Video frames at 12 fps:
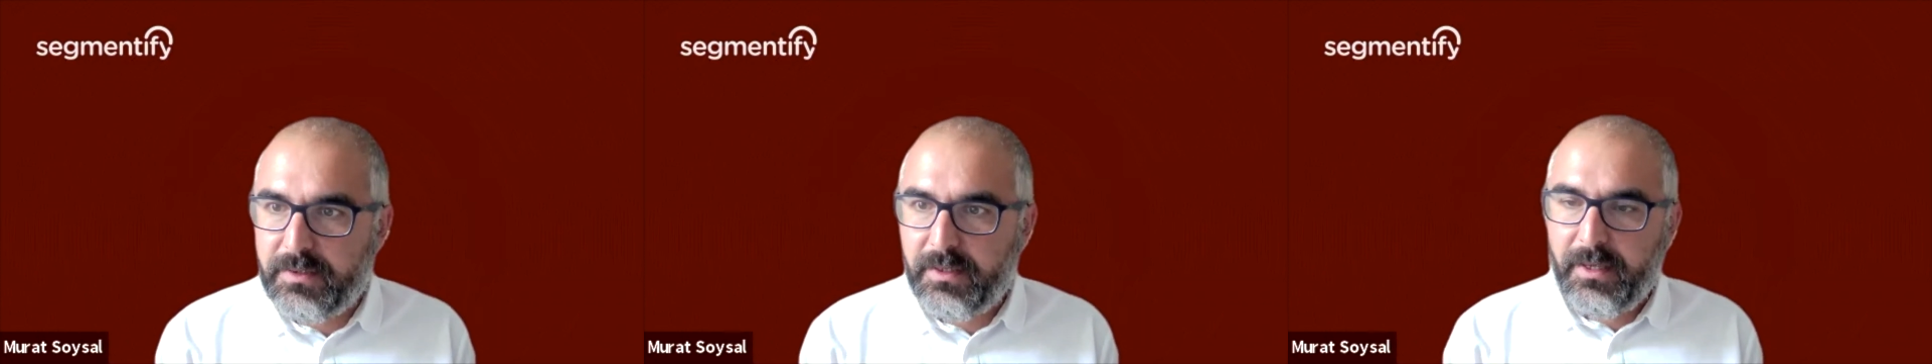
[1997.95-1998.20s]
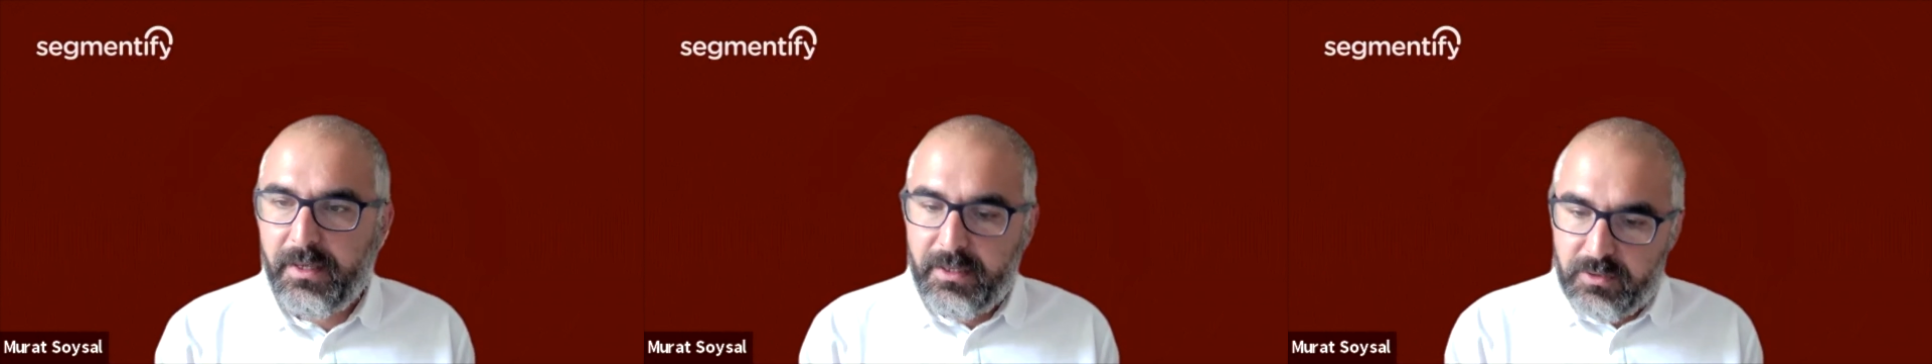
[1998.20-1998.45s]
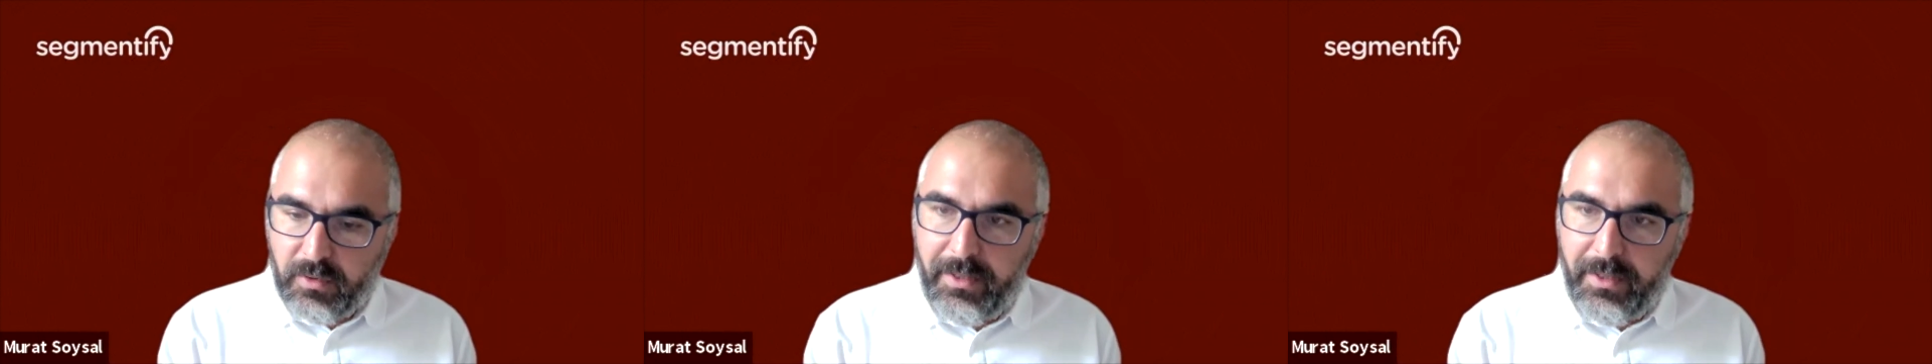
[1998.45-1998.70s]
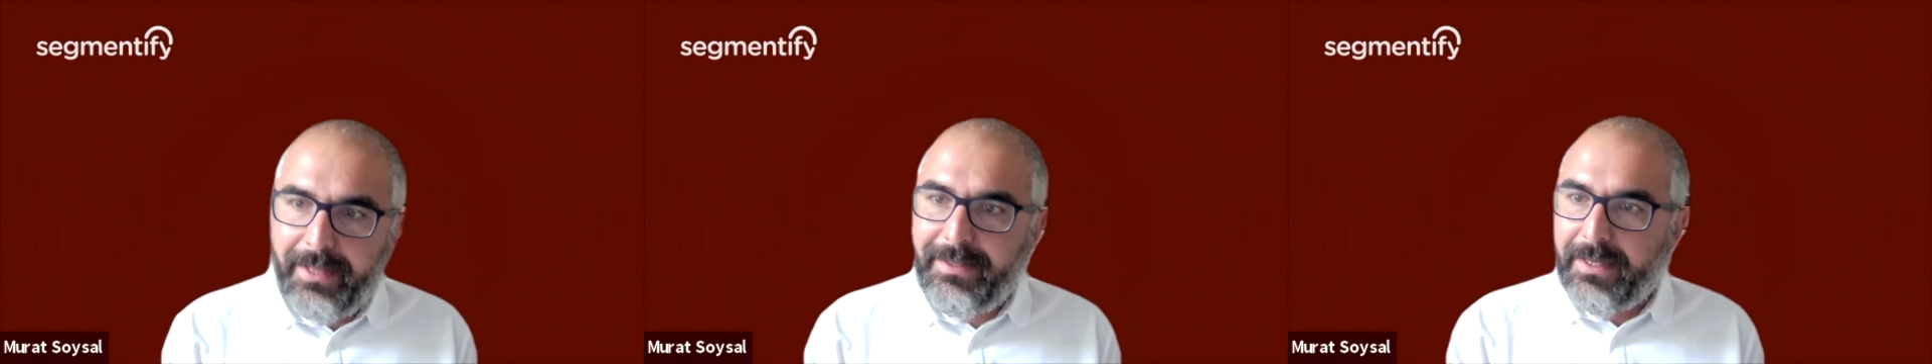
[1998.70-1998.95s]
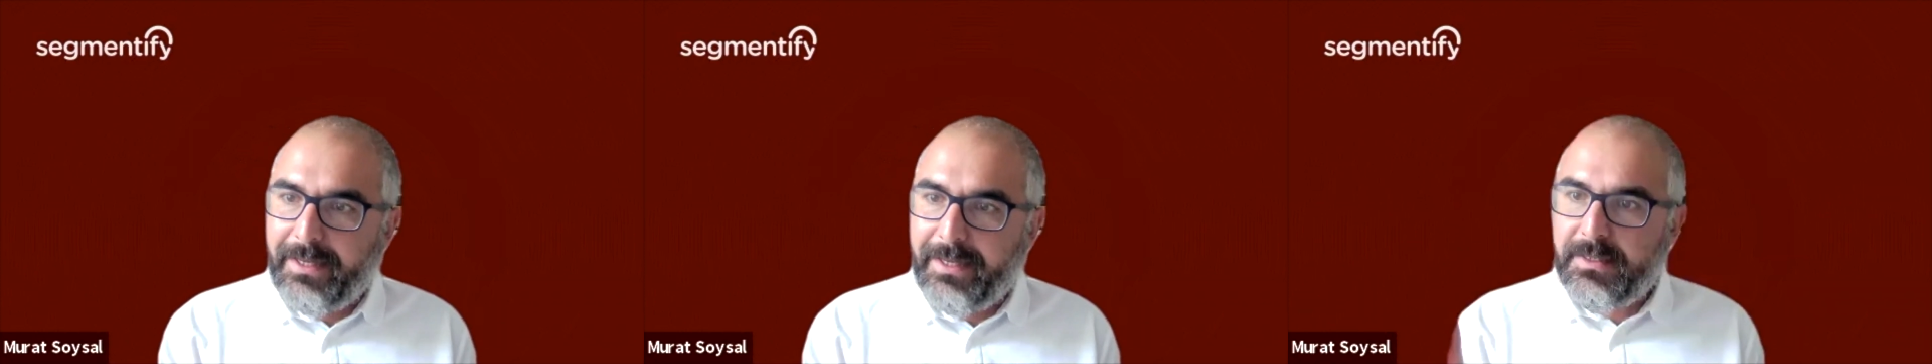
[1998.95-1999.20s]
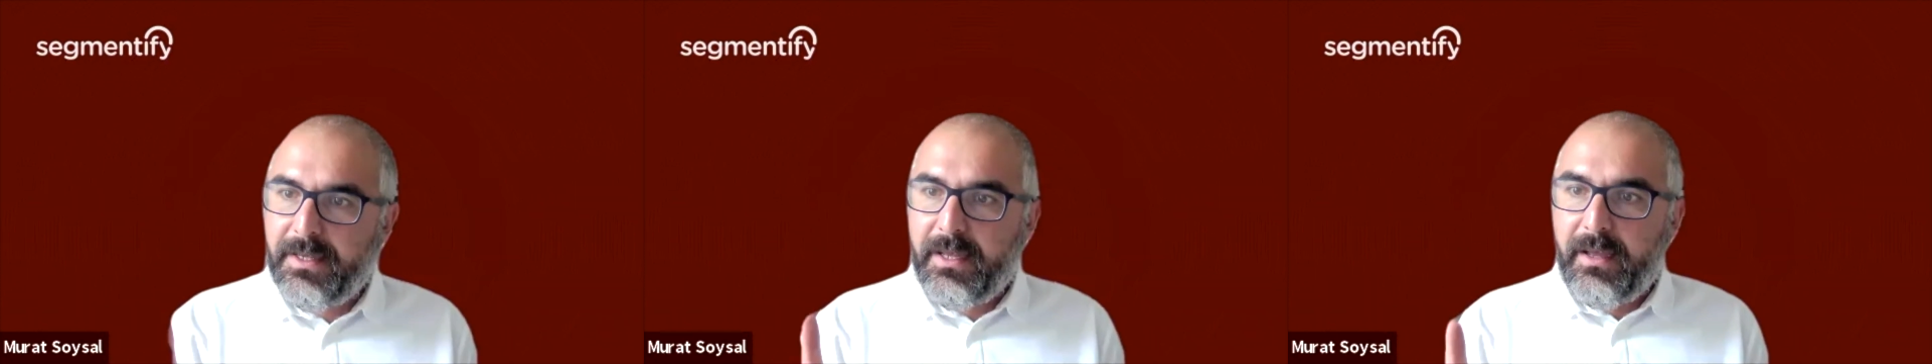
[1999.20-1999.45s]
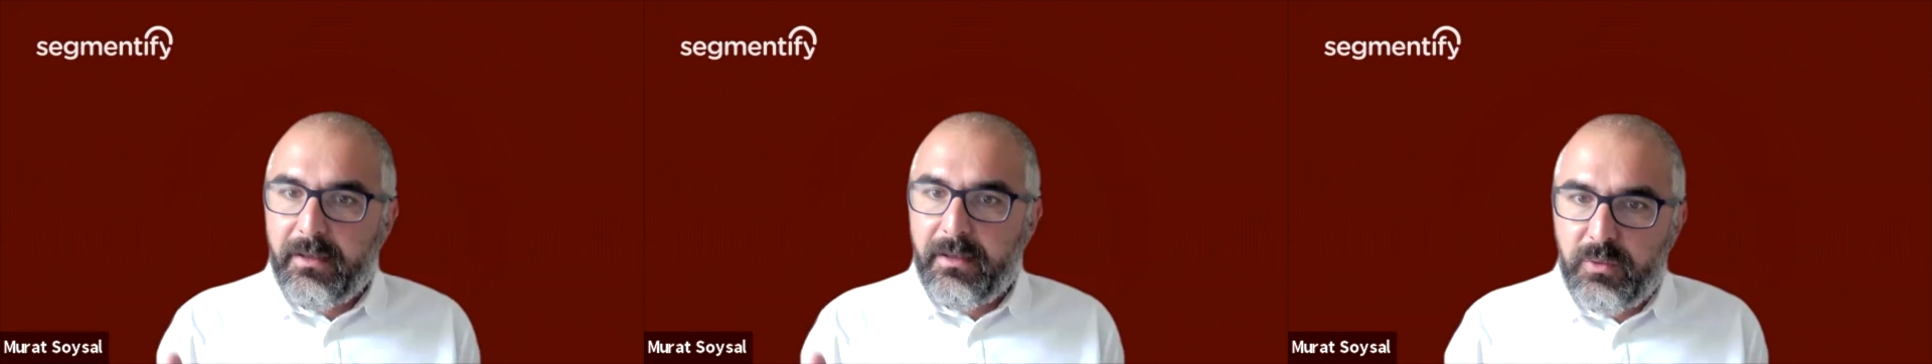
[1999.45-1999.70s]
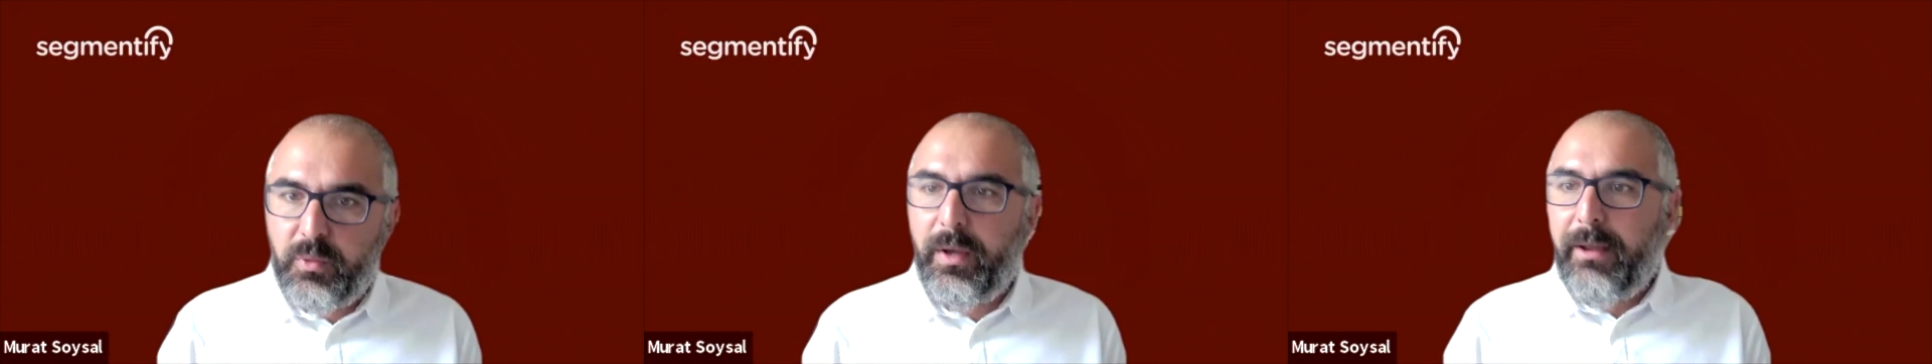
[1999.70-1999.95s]
So let us do
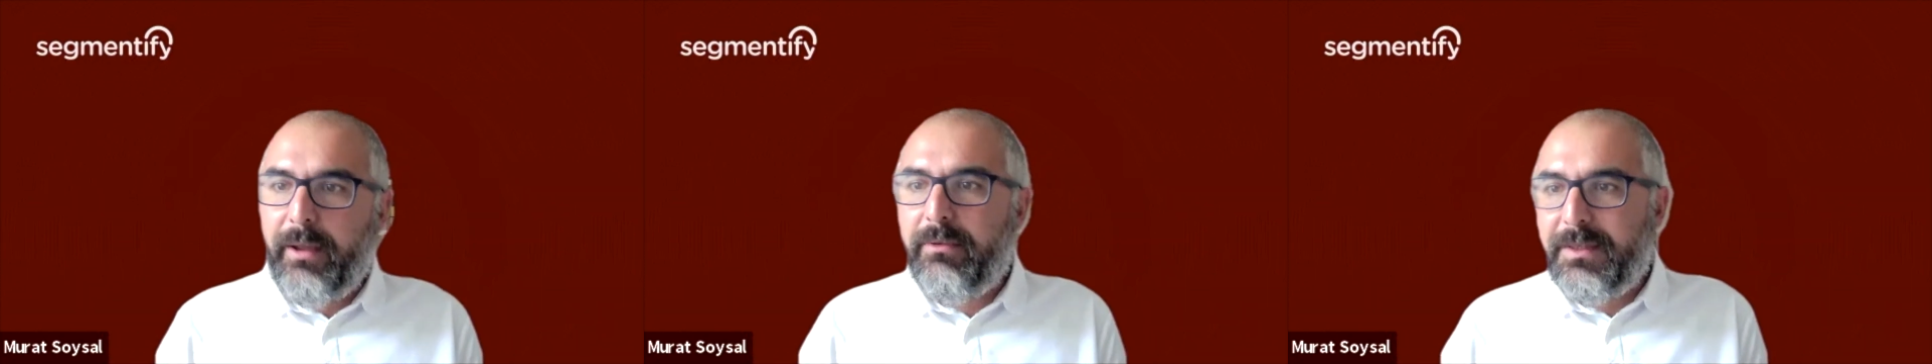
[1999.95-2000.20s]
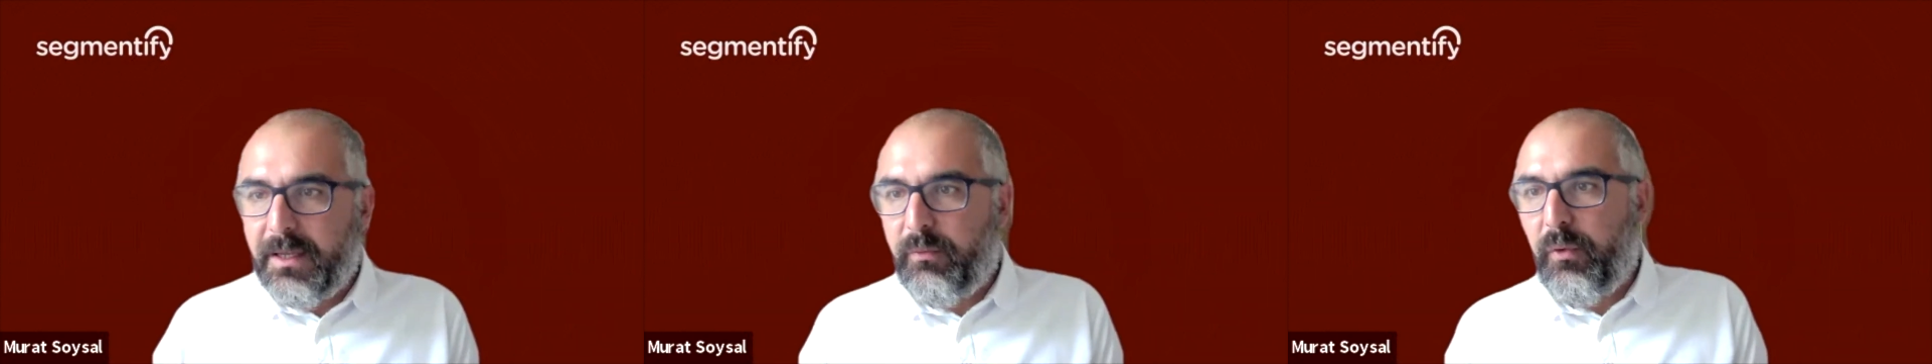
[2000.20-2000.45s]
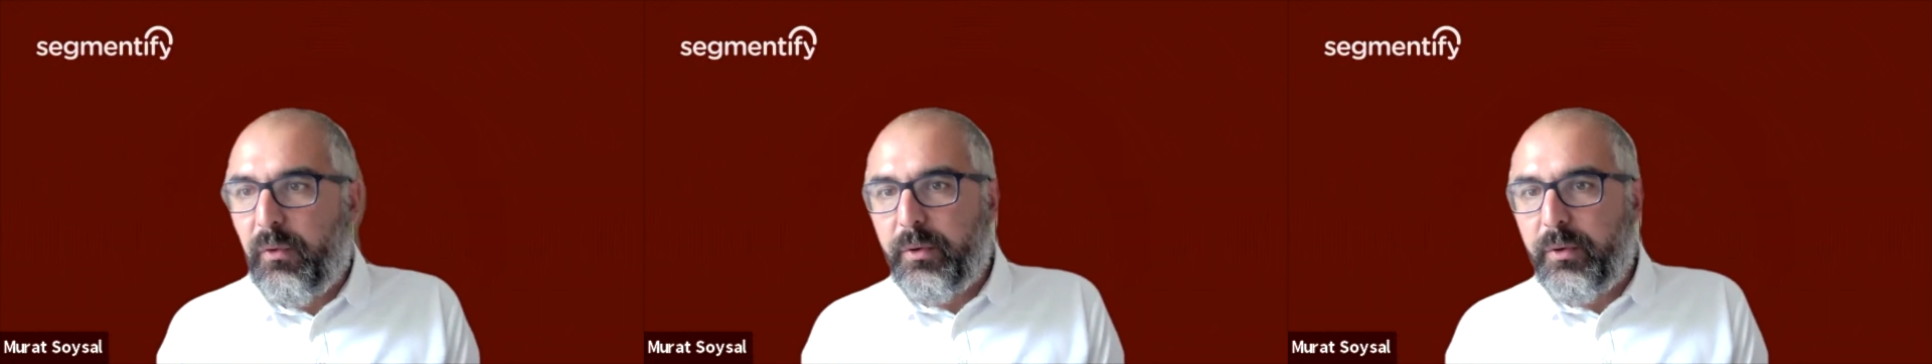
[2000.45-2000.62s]
everything for you.